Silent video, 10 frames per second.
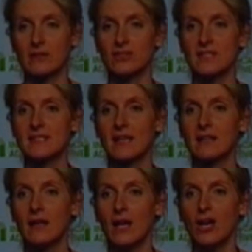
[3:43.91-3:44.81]
And she
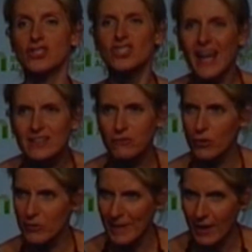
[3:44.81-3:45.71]
said, "Should I
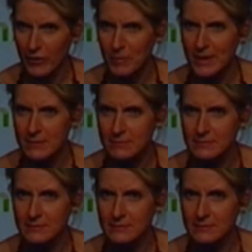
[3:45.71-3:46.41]
divorce my husband?"